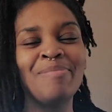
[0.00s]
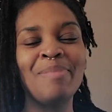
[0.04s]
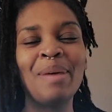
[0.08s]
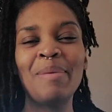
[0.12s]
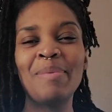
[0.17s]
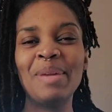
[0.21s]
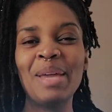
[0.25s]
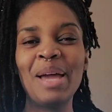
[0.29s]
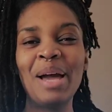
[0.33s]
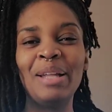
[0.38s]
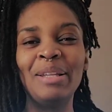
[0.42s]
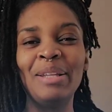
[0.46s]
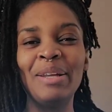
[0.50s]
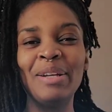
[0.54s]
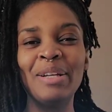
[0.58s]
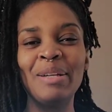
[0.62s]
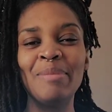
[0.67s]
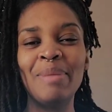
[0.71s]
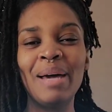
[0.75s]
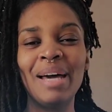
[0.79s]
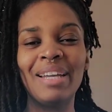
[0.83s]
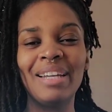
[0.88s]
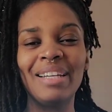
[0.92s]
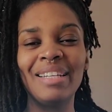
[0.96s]
Maybe y'all learned
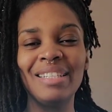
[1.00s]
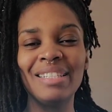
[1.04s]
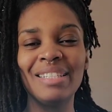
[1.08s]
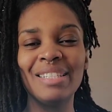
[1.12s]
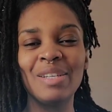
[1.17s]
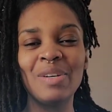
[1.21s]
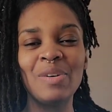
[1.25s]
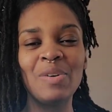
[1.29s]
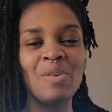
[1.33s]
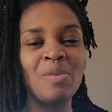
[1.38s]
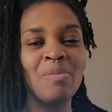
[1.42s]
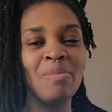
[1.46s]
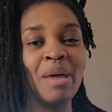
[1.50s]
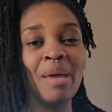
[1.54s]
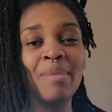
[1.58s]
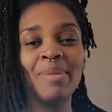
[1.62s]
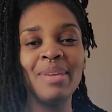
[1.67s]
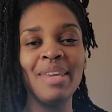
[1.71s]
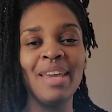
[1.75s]
about it in school. Maybe